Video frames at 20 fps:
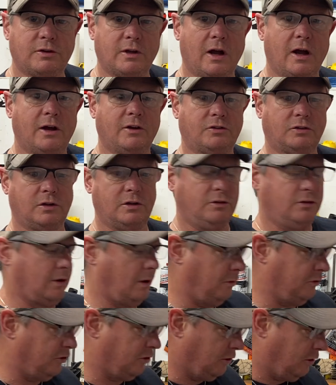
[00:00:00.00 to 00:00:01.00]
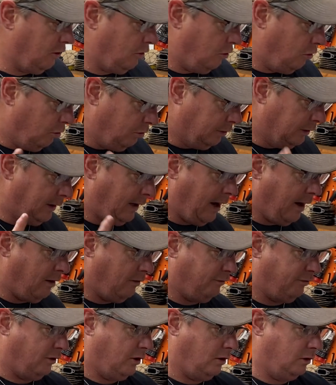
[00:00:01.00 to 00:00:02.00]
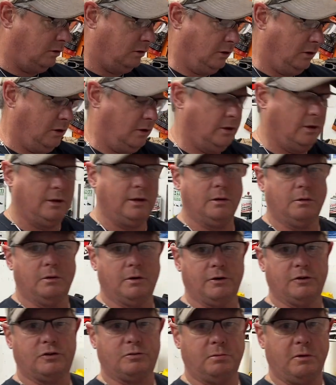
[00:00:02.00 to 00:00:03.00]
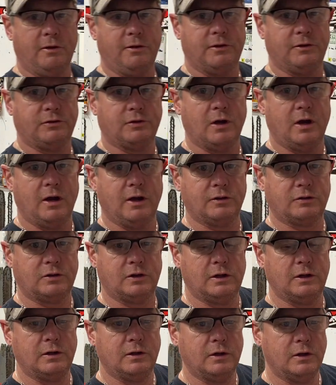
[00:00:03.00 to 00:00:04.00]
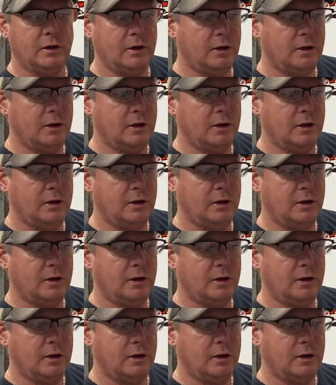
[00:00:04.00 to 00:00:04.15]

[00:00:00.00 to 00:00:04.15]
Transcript: the Huskies. That was your only downfall. They weren't as smooth as a Husky